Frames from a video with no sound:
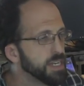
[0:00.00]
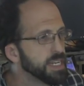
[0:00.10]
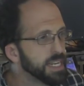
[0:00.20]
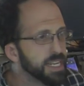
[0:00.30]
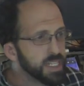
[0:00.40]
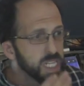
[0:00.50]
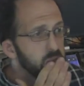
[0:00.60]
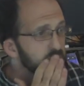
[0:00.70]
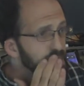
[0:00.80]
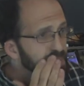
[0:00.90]
He didn't
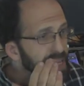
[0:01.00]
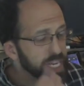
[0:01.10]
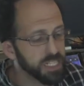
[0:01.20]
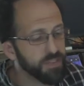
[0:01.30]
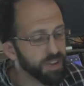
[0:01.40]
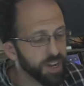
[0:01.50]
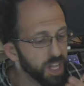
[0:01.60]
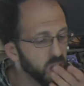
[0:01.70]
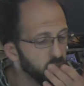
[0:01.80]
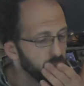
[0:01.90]
empty his divinity.